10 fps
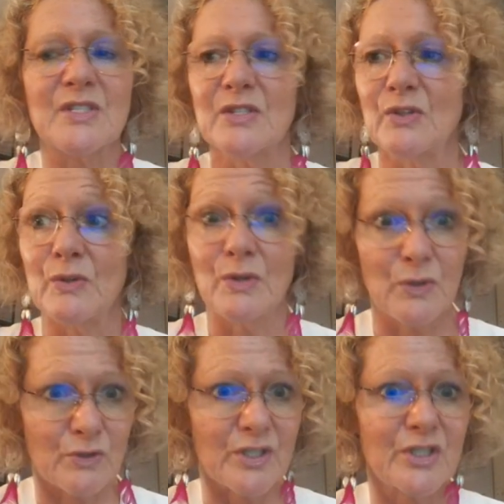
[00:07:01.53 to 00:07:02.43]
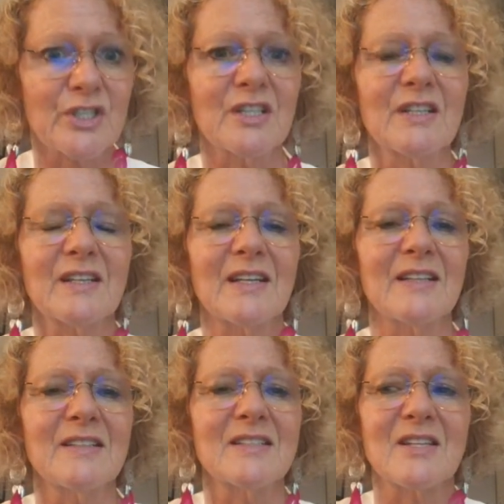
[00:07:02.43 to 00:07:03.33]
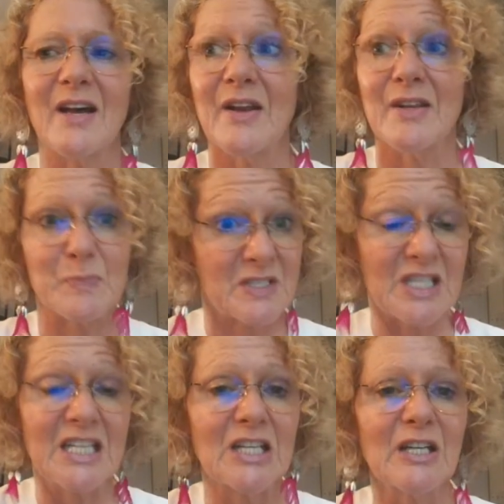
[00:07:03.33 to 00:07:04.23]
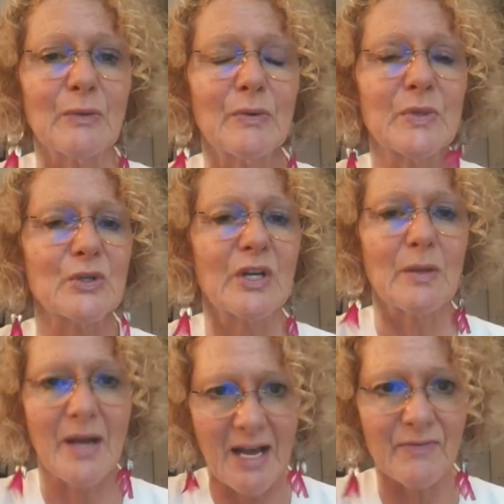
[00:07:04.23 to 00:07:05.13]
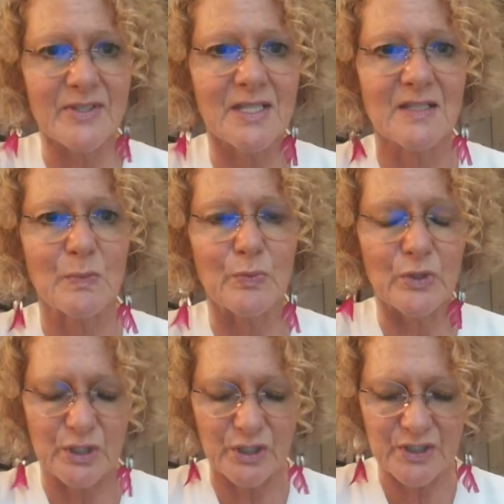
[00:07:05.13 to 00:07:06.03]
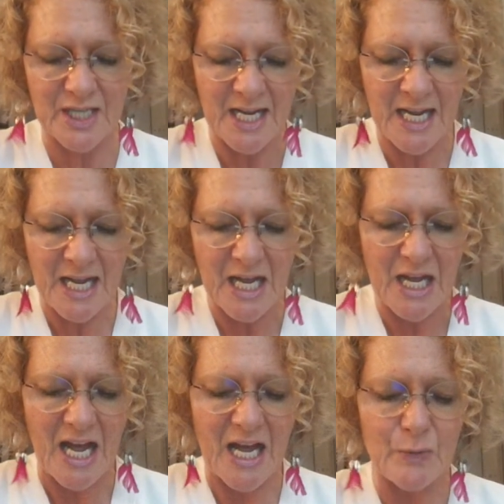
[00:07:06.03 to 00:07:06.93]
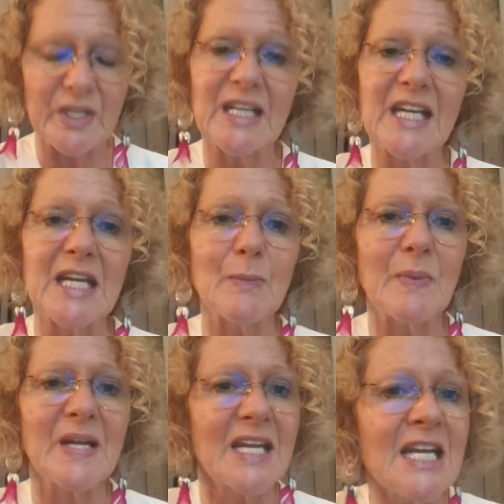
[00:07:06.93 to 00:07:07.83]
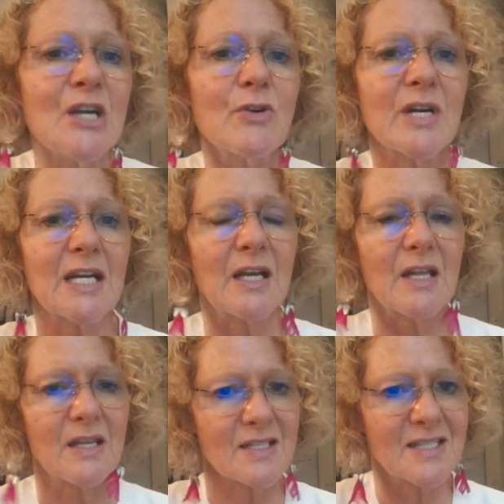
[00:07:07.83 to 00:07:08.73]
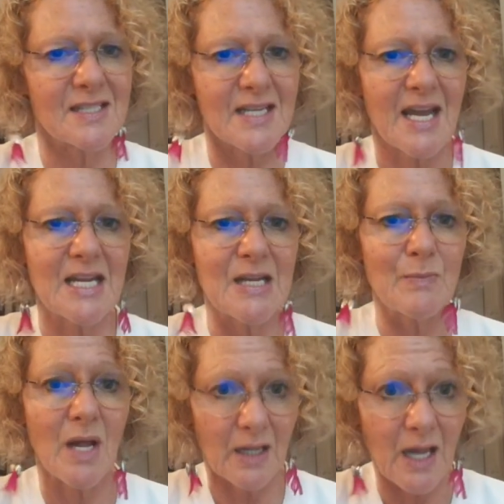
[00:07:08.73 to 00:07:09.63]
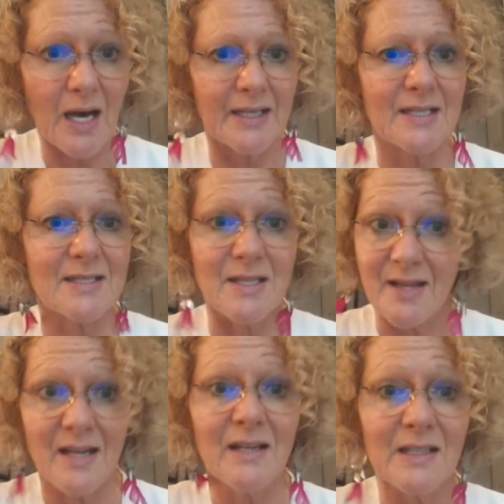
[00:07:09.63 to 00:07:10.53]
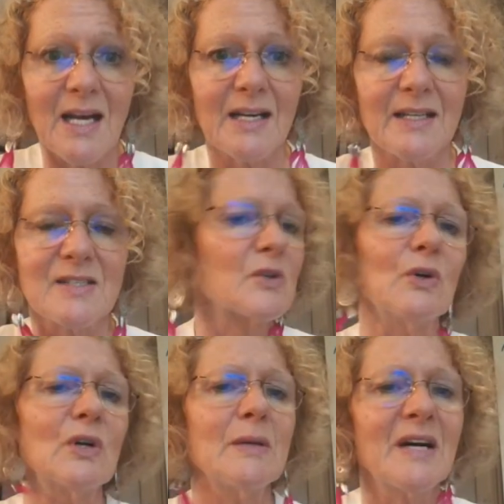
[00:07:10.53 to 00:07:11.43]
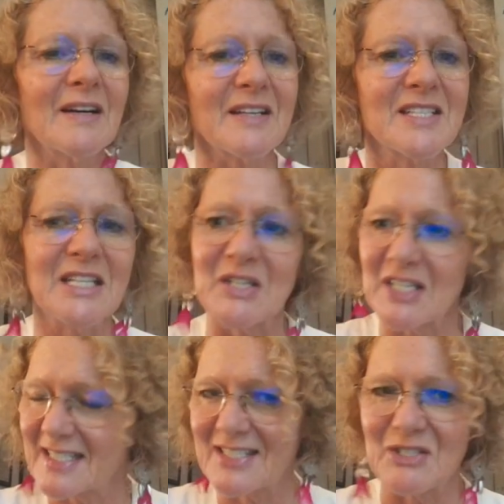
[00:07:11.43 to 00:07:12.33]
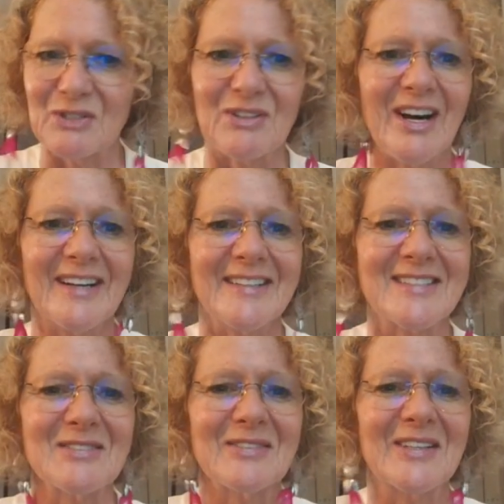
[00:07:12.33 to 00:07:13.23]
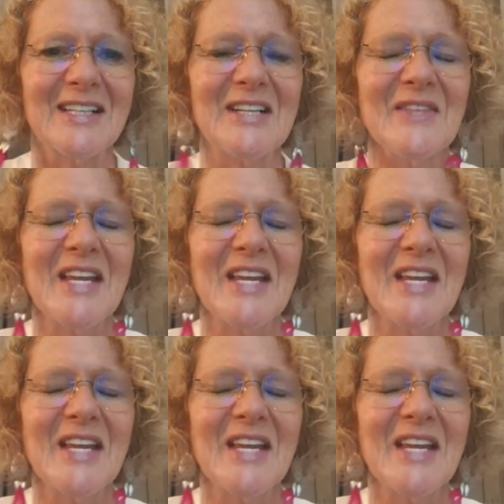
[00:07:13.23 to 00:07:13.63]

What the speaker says: to nutrition, and particularly when we're talking about advertising products. And we keep hearing the same lies, and they are lies. Call it marketing, it's still lies, right?